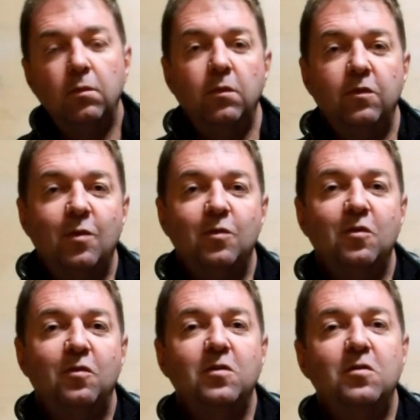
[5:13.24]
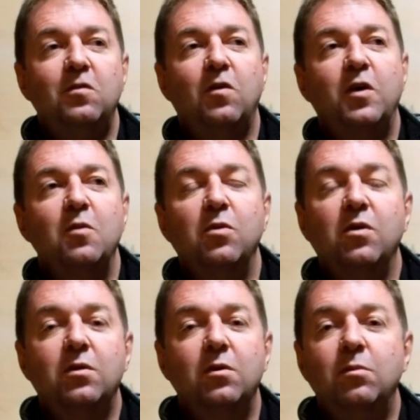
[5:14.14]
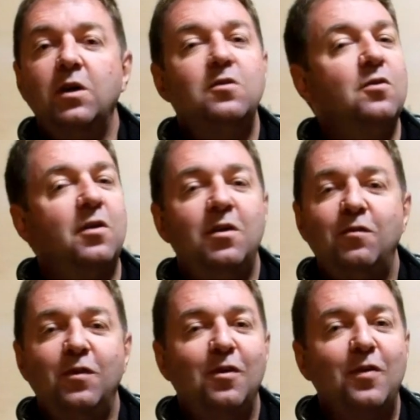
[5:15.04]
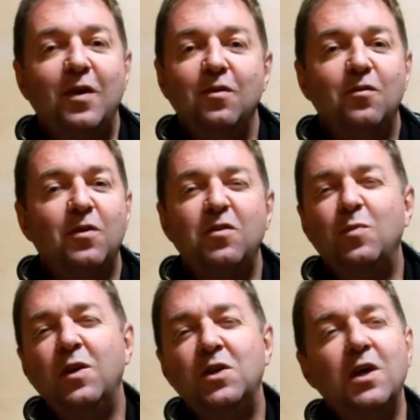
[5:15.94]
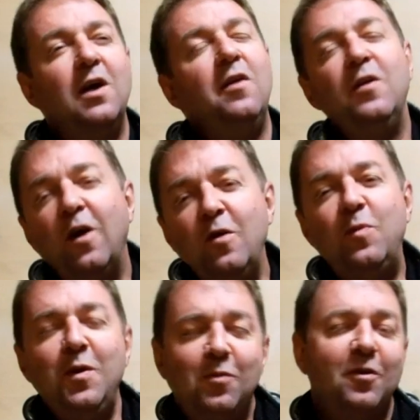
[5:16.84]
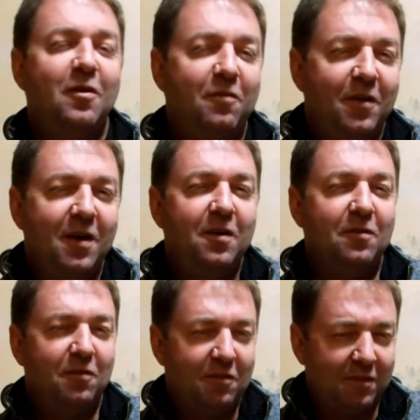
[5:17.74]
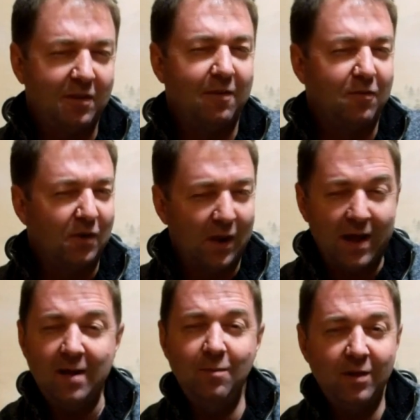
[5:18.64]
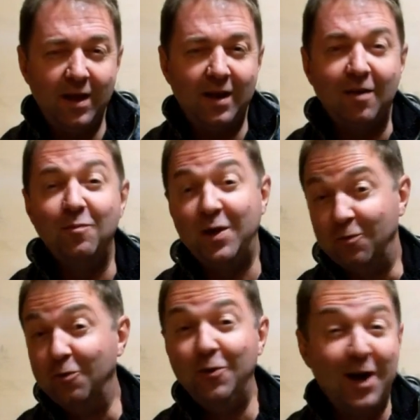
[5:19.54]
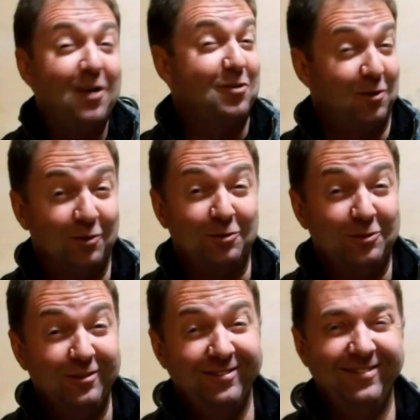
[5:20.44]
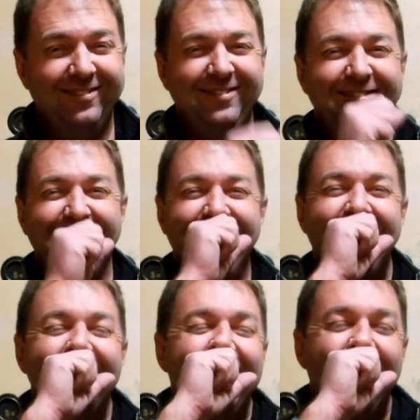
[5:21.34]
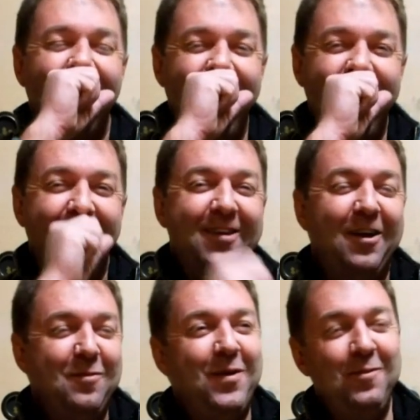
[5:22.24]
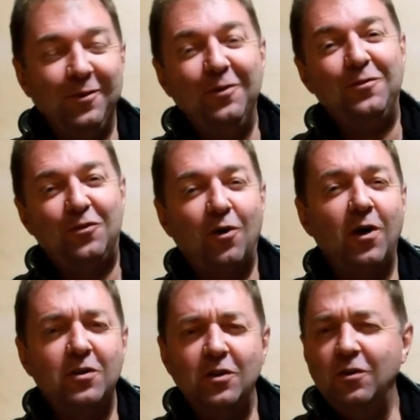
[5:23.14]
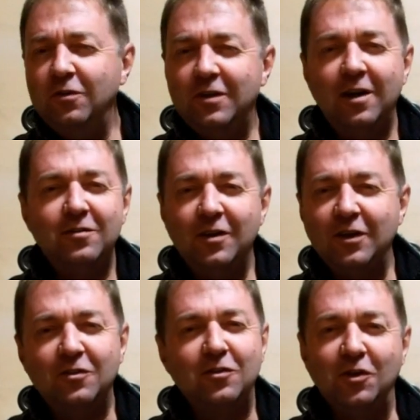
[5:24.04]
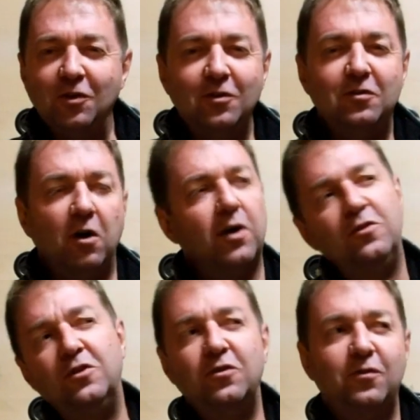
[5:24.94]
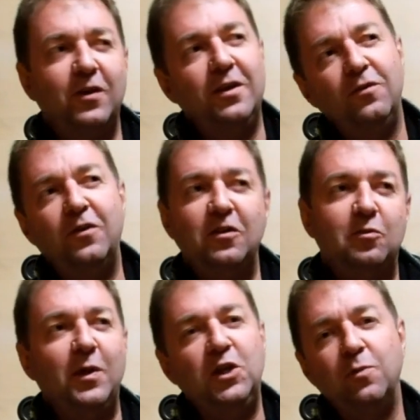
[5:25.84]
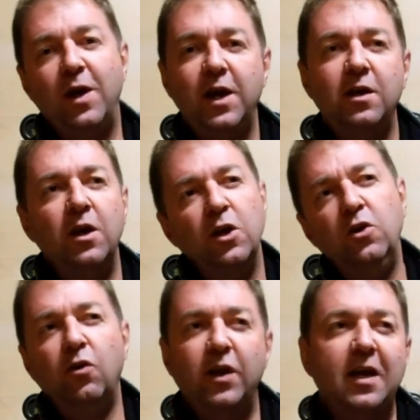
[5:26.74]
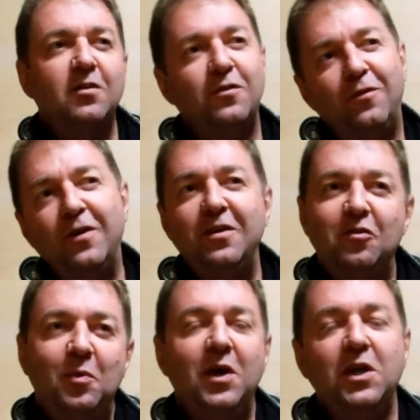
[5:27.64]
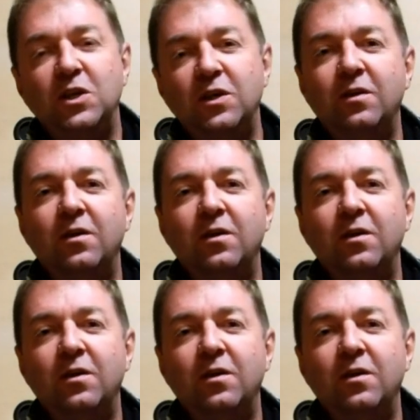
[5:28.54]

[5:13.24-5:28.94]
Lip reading: If someone's offensive, I can block them. It's not interfering with anyone's free speech. The only people that I've found have claimed that have been rude assholes. The only people who've tried to use that as an excuse, oh, it's just free speech, man. You're against free speech.